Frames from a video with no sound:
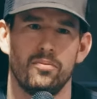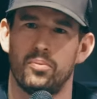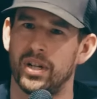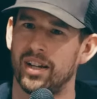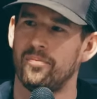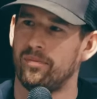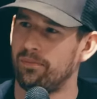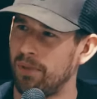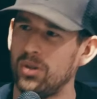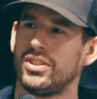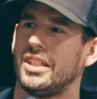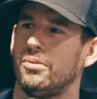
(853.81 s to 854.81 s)
But
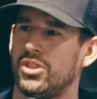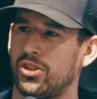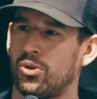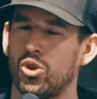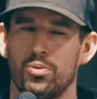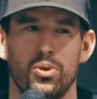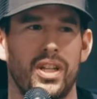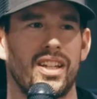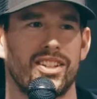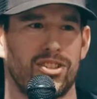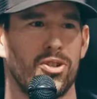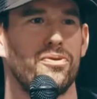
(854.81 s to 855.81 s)
mostly it was just horrible
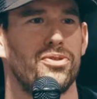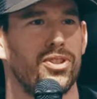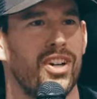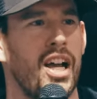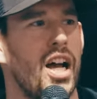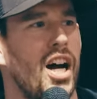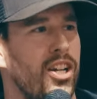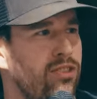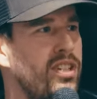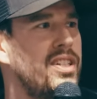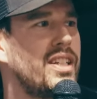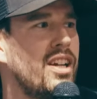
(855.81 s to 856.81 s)
kings. So for
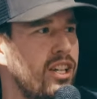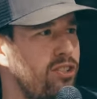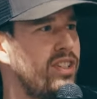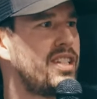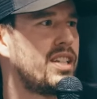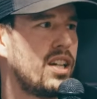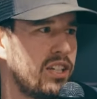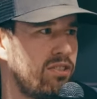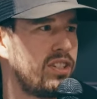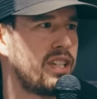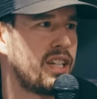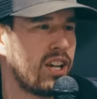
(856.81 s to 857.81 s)
hundreds and hundreds and
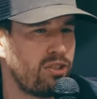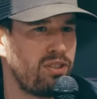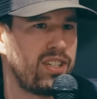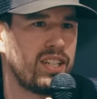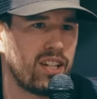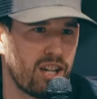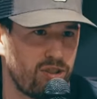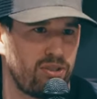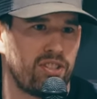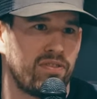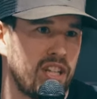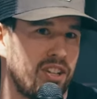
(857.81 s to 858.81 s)
hundreds and hundreds and
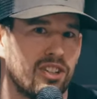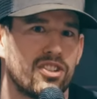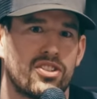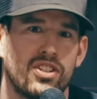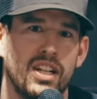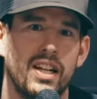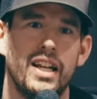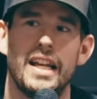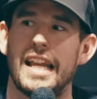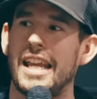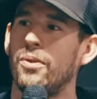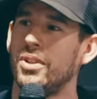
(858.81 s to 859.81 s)
hundreds of years,
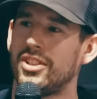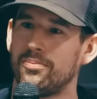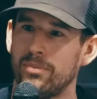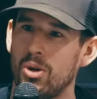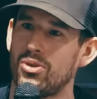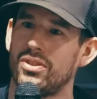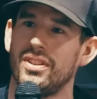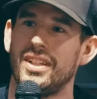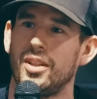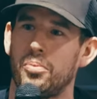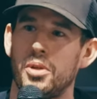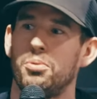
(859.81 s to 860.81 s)
it was
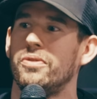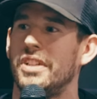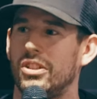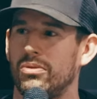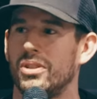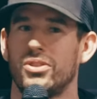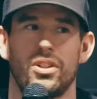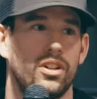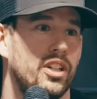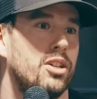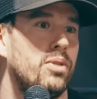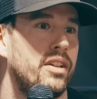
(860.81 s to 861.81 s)
mostly the people of Israel
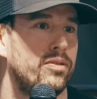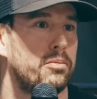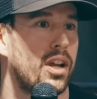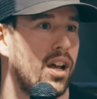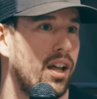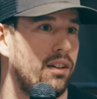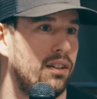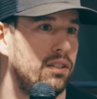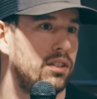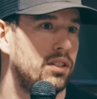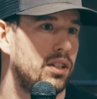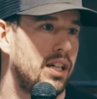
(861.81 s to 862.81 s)
turning away from God.
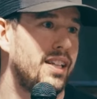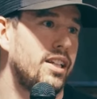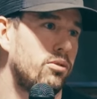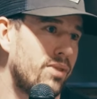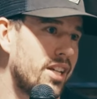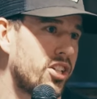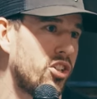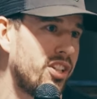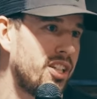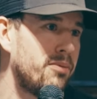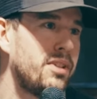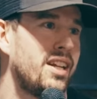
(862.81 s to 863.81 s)
And then he'd rescue
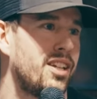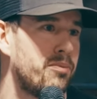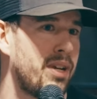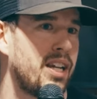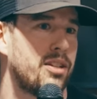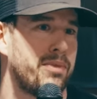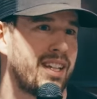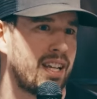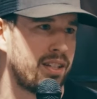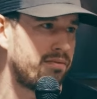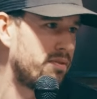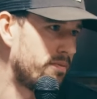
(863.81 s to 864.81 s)
them, and they'd come back and be like,
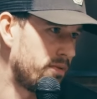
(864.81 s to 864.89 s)
hey,